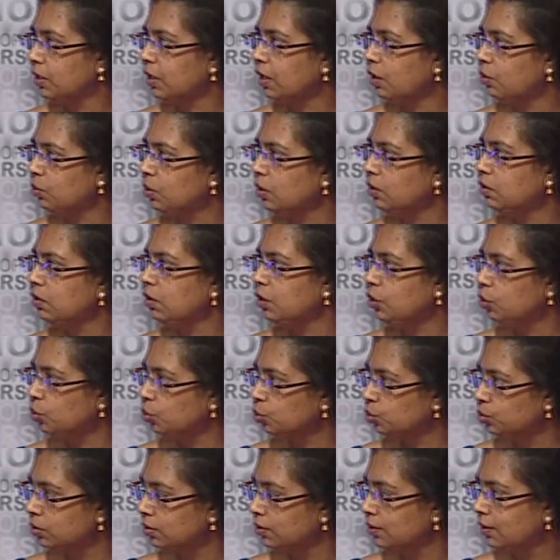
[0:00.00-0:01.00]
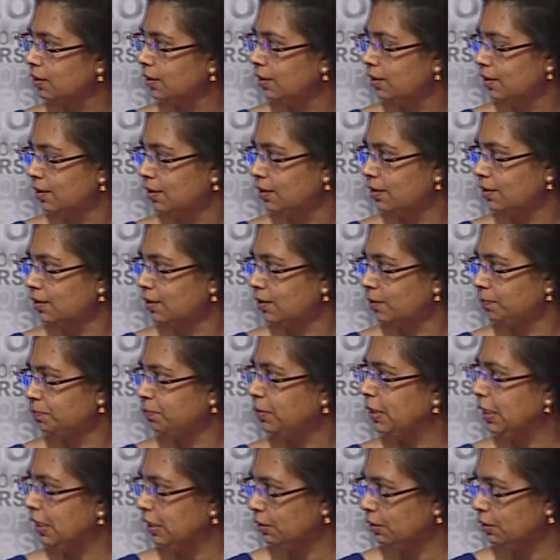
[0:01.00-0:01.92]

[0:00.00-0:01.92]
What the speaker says: How can the youth be